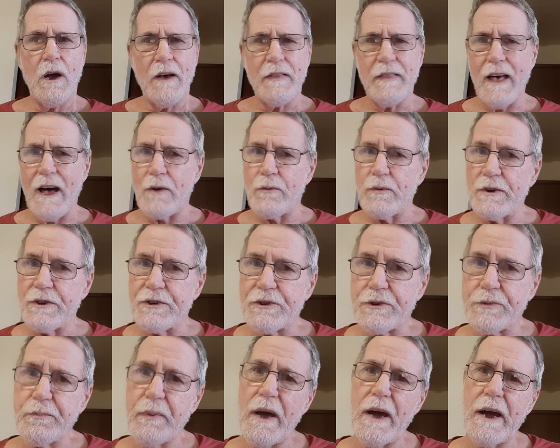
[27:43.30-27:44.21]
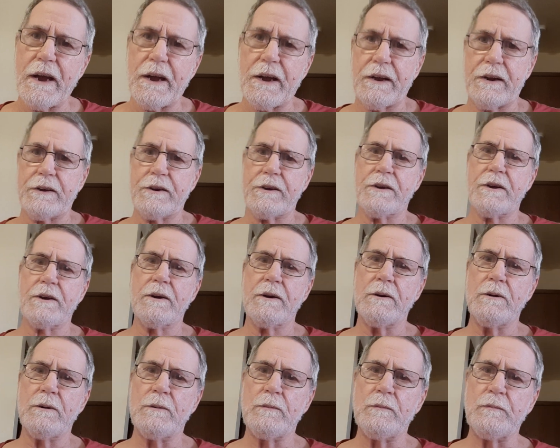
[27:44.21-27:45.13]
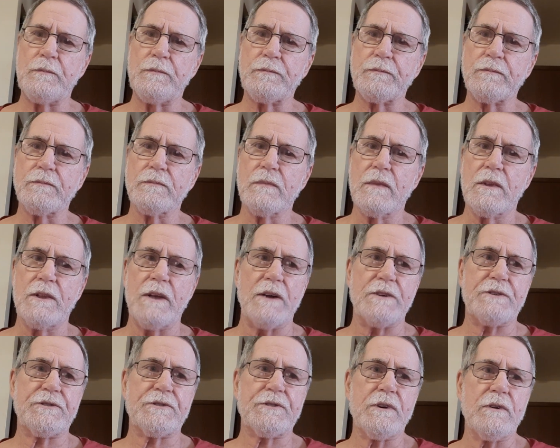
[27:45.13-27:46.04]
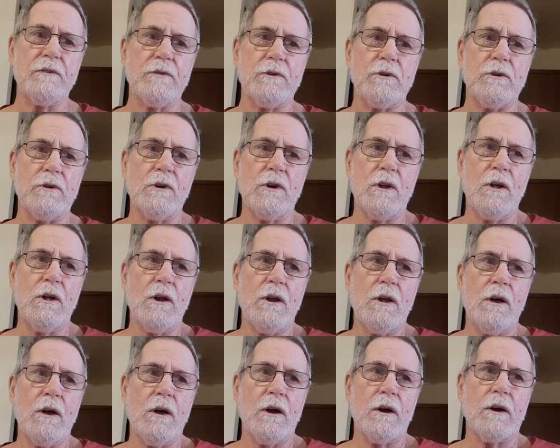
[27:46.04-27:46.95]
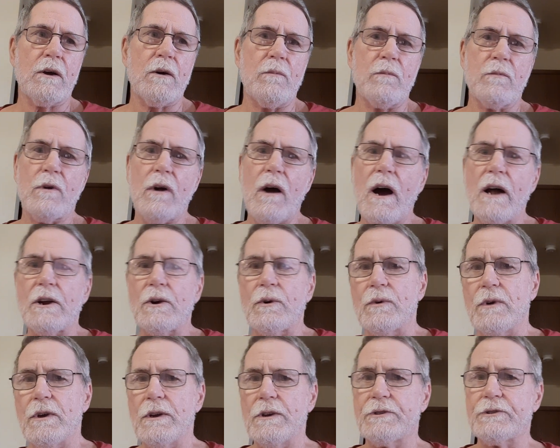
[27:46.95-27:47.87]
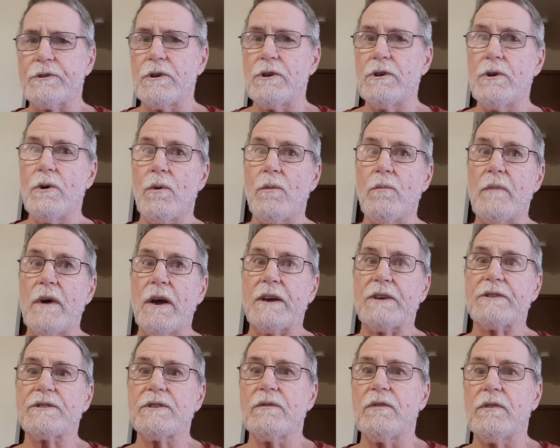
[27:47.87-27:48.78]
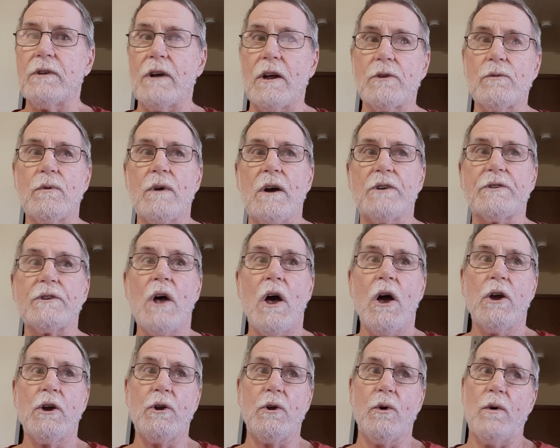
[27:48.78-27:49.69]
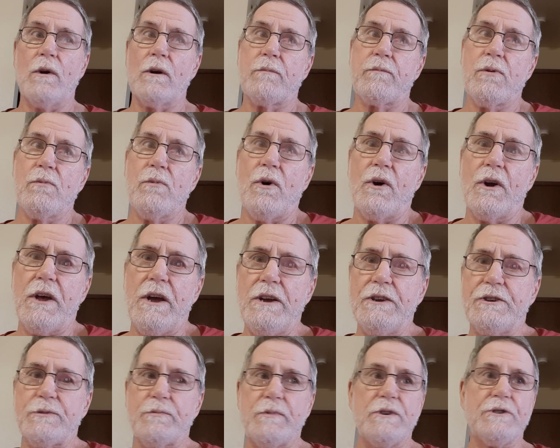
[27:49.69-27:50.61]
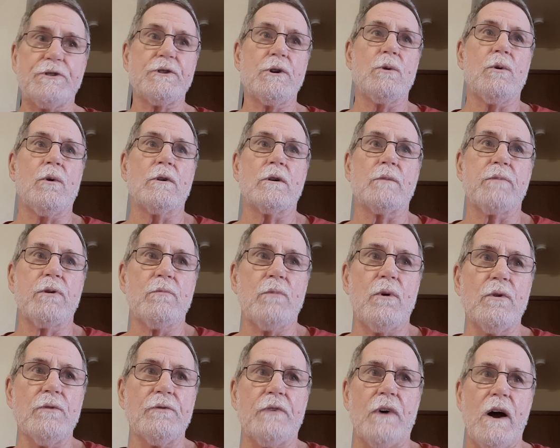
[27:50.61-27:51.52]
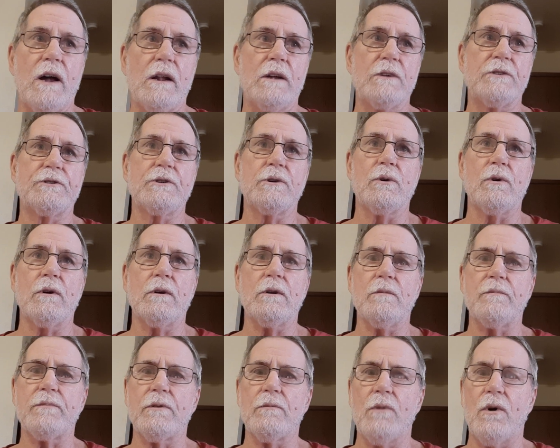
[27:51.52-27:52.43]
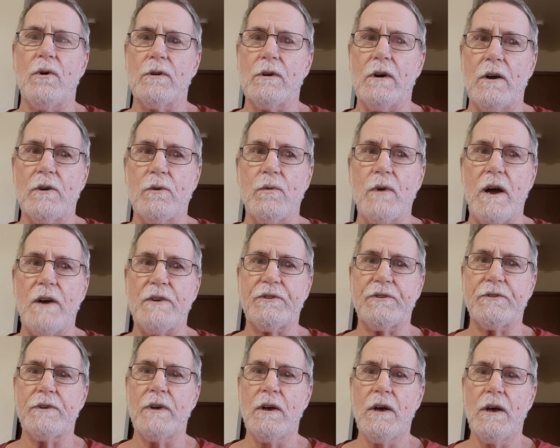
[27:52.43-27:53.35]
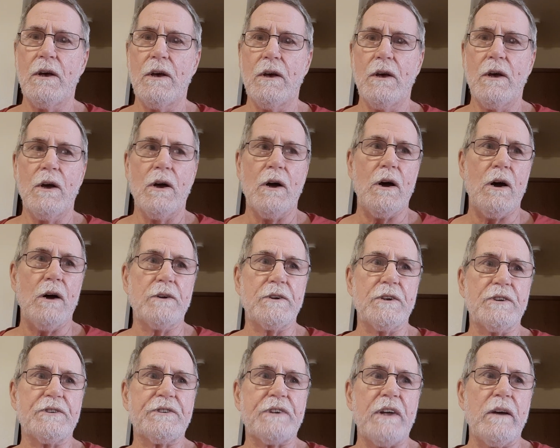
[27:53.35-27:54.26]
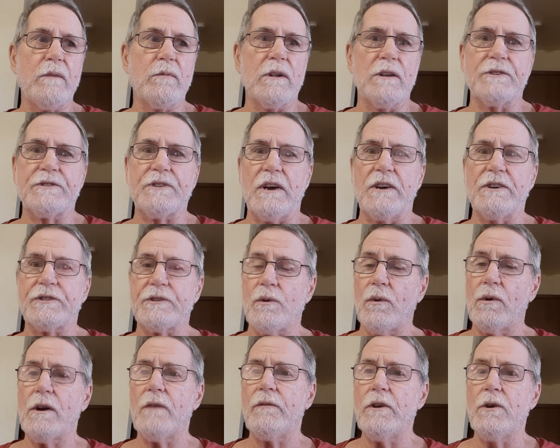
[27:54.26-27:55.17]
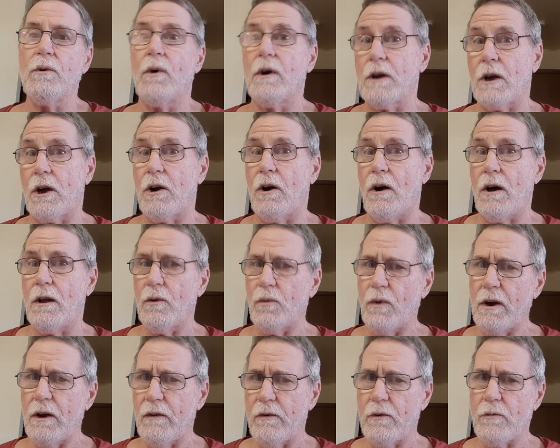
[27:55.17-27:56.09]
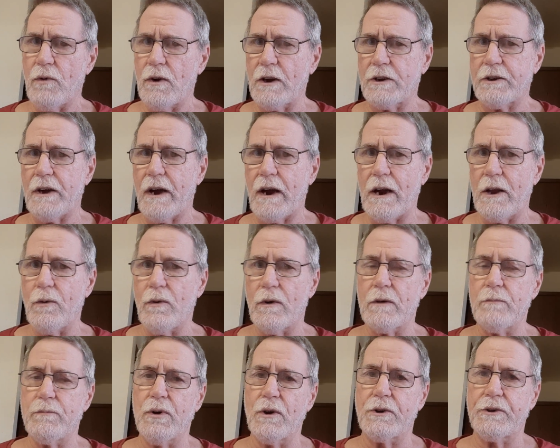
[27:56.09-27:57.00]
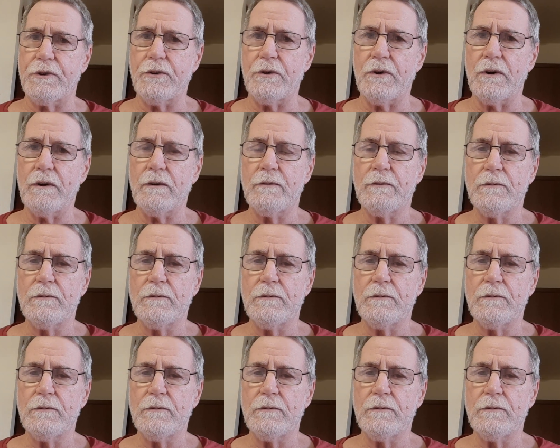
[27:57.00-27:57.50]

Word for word: That respect, that civil camaraderie, so you don't make civil unrest. You don't want to promote hate speech. You don't want to promote violence. You don't want to promote unrest, uh, destabilization, whatever you want to call it, whatever what a title you want to put to it.